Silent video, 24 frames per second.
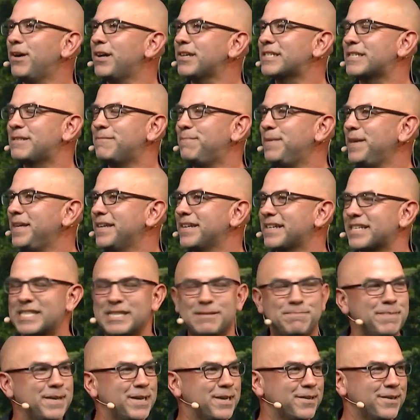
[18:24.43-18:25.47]
must be
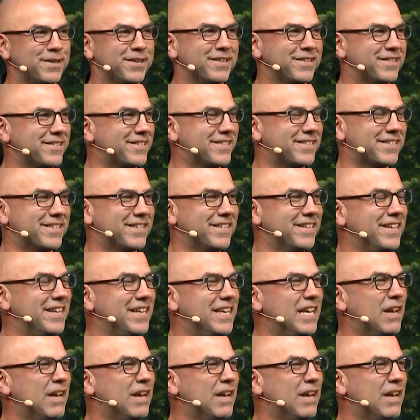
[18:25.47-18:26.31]
experienced.